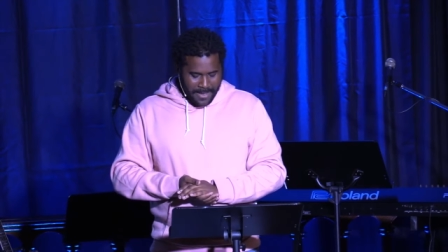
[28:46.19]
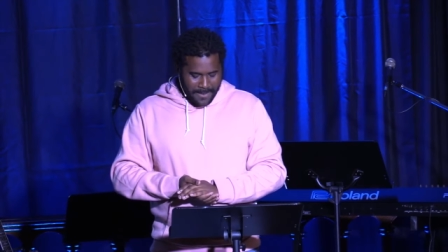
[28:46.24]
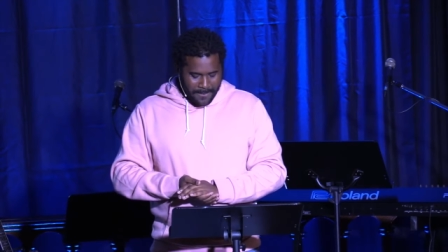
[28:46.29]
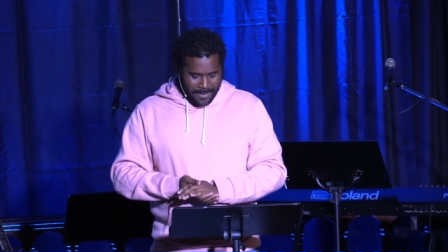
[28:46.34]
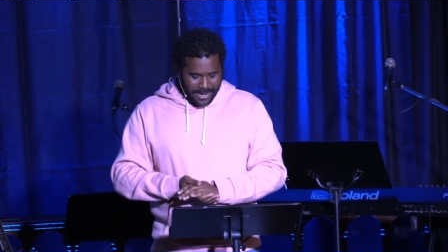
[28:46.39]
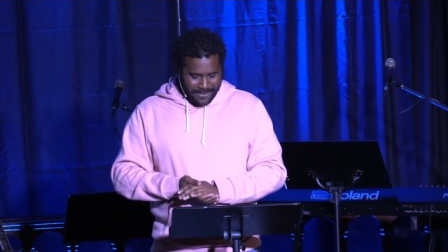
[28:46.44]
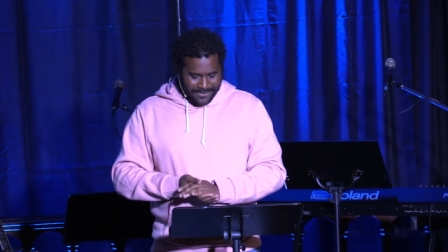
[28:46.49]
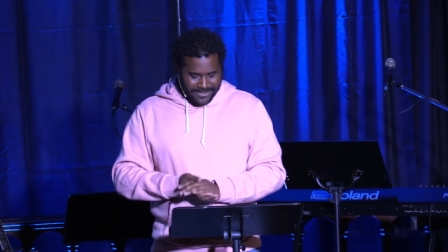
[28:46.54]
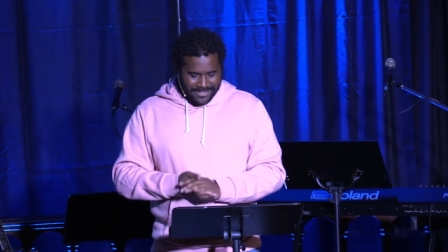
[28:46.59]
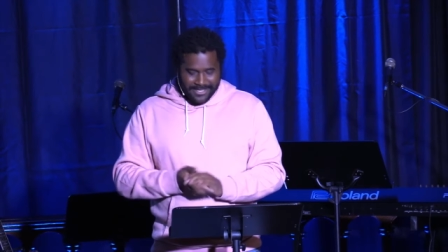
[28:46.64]

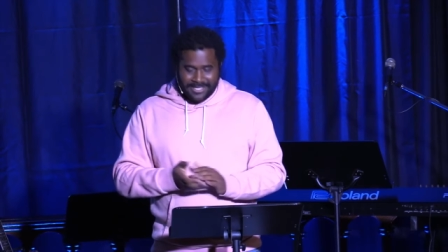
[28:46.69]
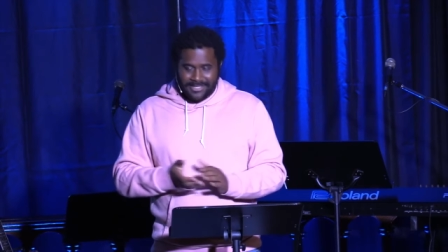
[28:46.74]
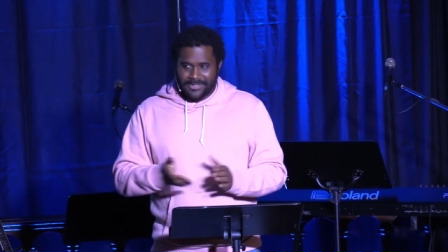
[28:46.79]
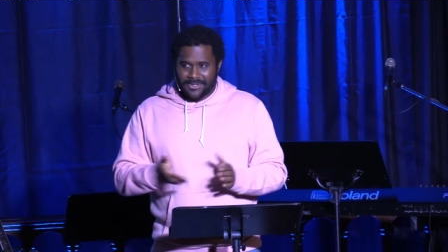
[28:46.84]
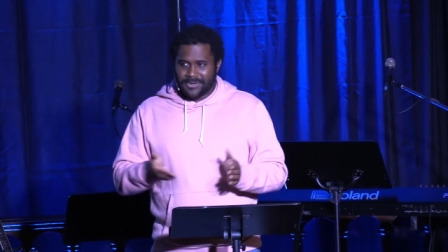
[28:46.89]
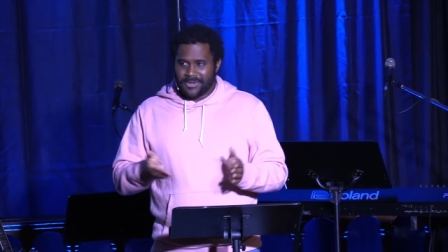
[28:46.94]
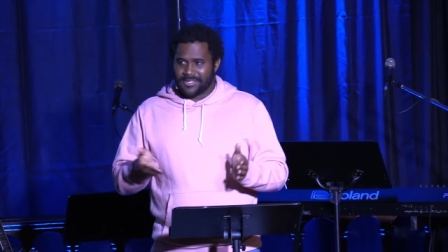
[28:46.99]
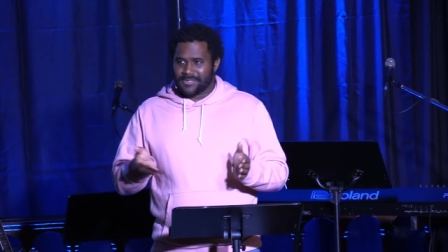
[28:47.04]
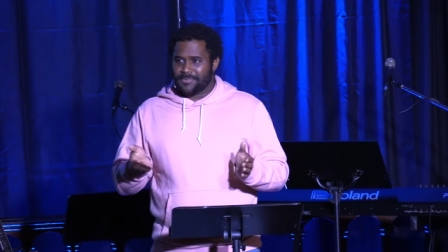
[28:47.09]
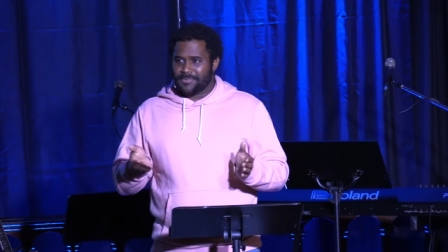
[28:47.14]
But if a
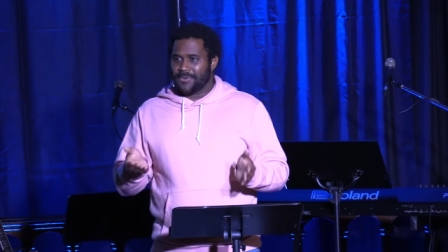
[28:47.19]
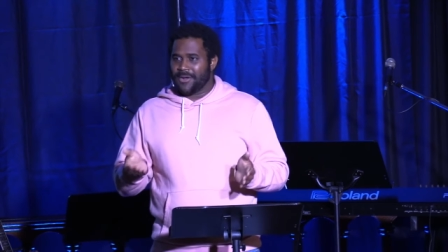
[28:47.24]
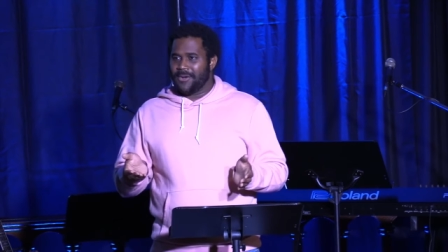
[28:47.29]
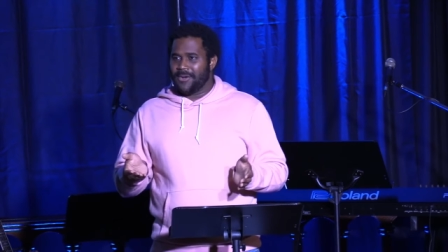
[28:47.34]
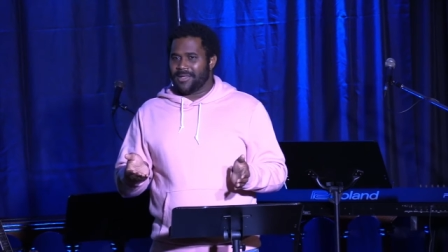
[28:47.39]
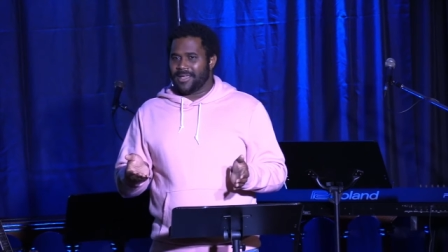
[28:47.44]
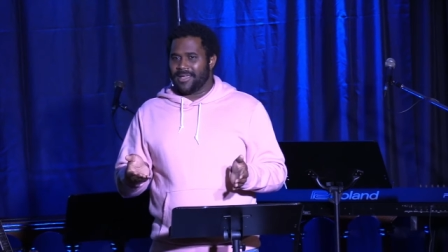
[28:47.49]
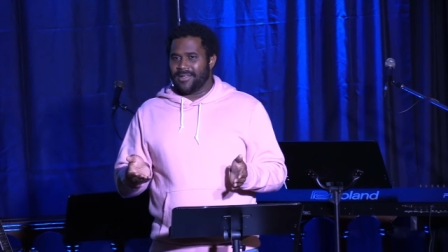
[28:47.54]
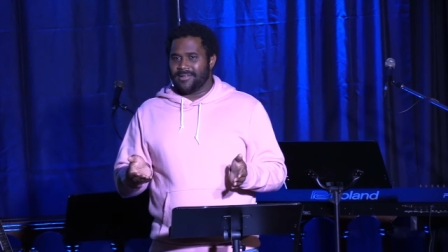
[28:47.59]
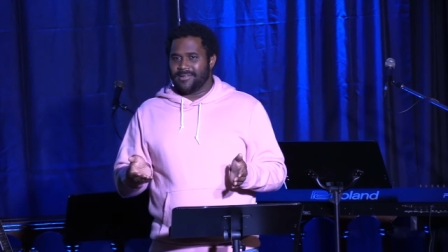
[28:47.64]
cistern is
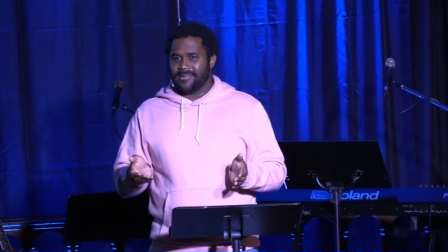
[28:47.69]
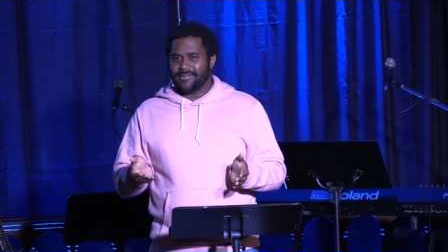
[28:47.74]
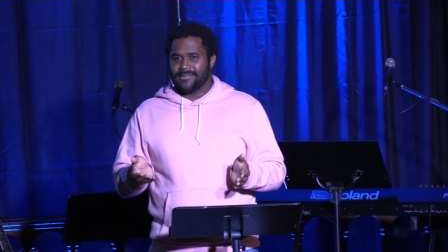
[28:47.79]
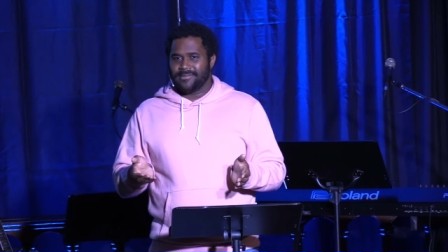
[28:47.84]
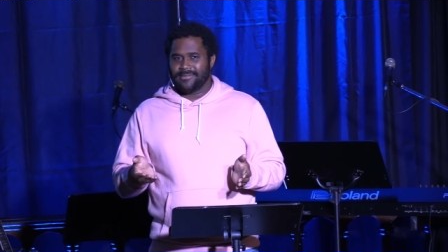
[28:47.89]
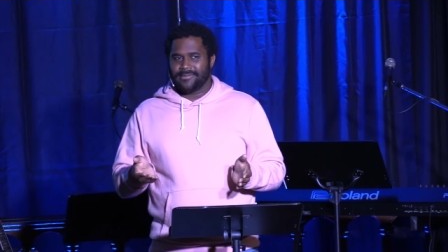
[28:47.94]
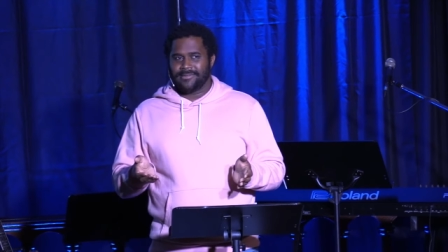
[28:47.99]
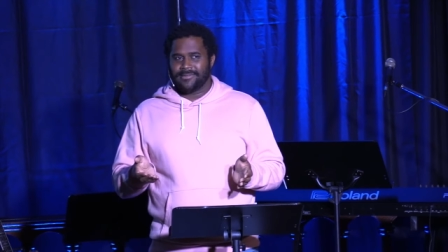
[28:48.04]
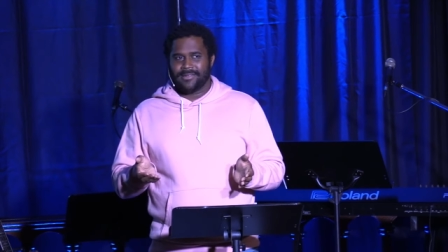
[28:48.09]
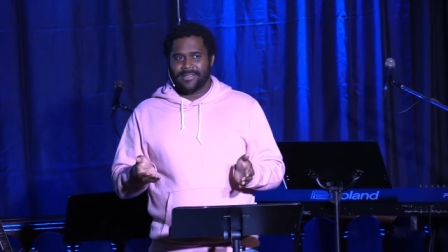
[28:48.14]
broken,
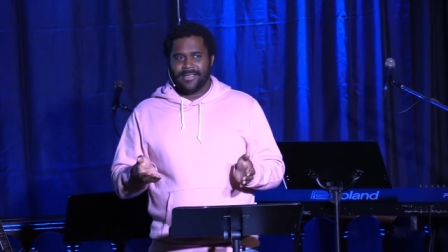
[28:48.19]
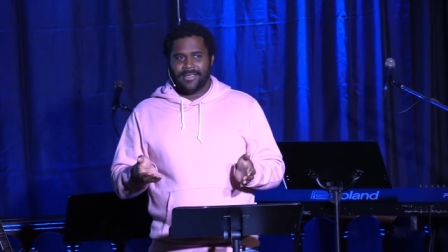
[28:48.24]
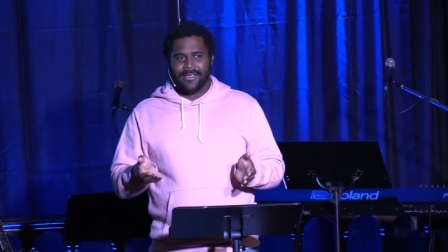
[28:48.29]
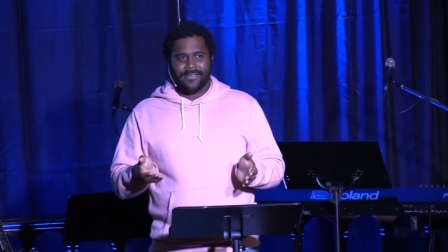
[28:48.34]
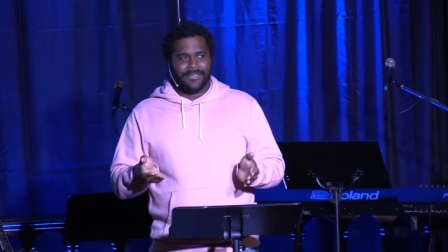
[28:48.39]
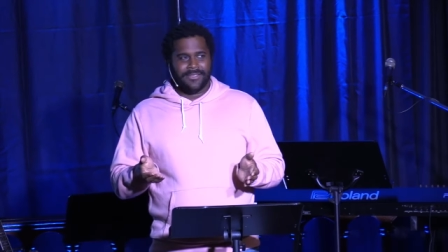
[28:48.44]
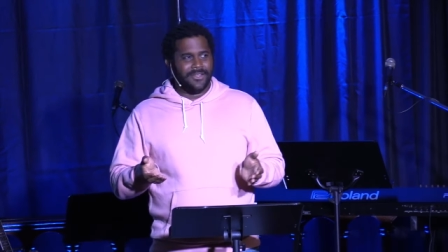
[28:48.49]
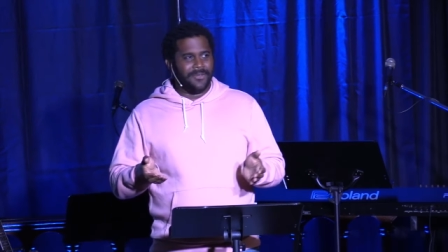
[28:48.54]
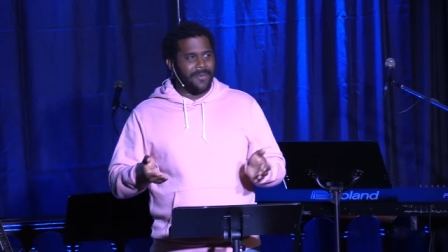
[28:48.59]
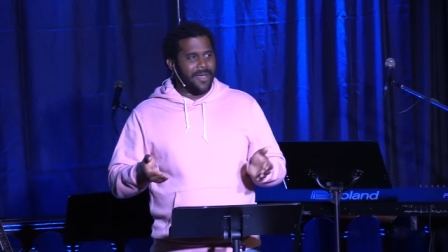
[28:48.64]

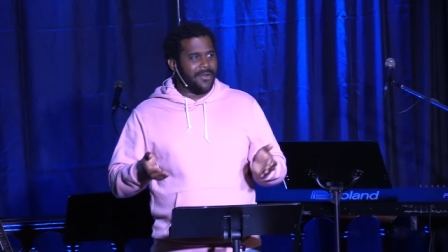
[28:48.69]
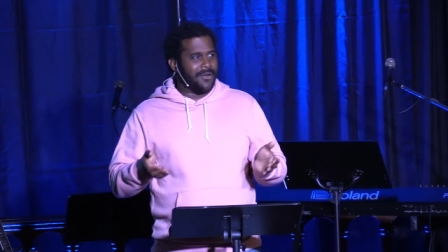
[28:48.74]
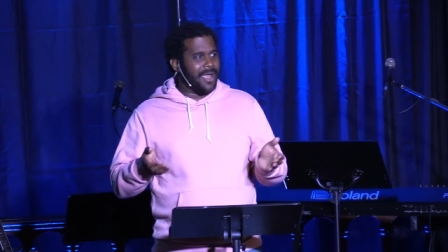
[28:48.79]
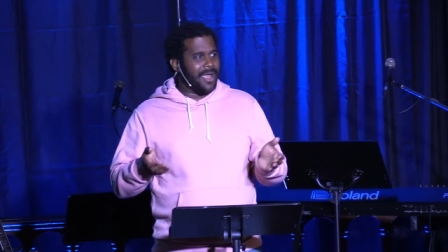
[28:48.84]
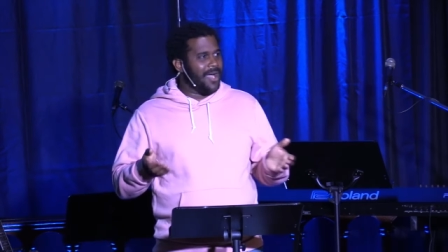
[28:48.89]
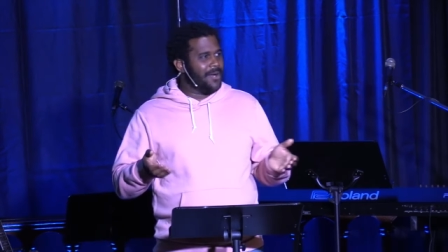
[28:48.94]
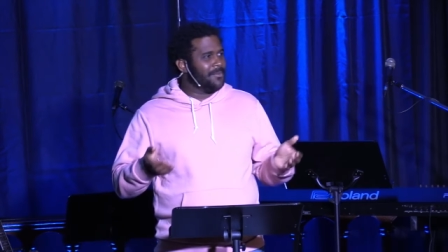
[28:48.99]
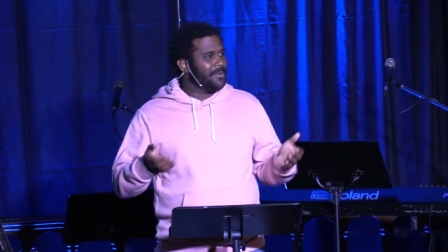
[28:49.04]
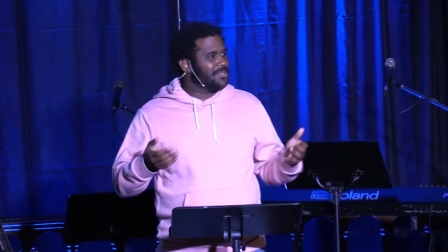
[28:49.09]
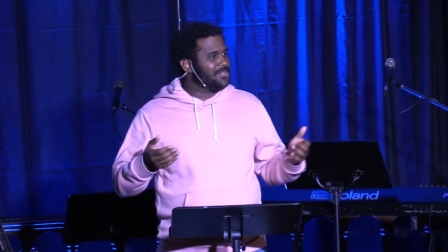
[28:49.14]
then no matter
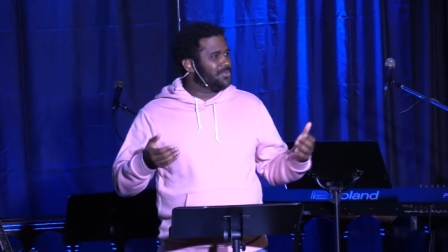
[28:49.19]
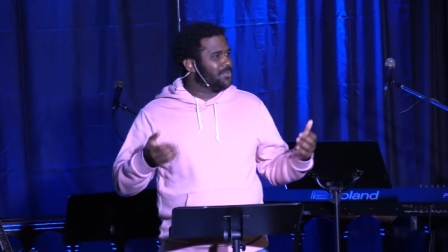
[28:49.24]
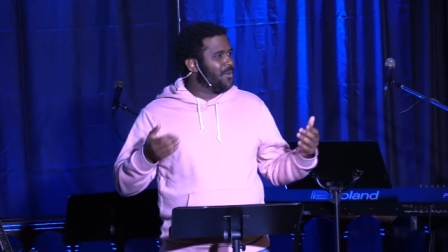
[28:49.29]
how much